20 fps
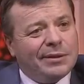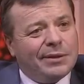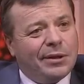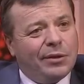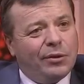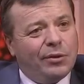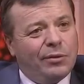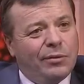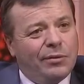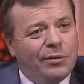
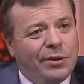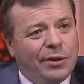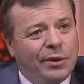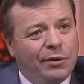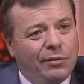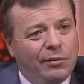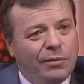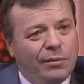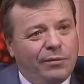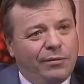So, you
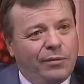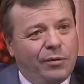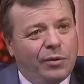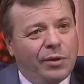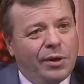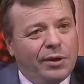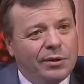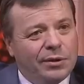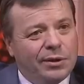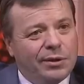know, if you're
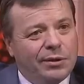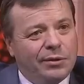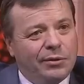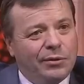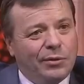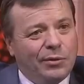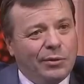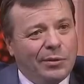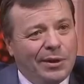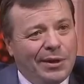going
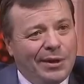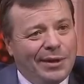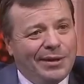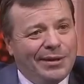to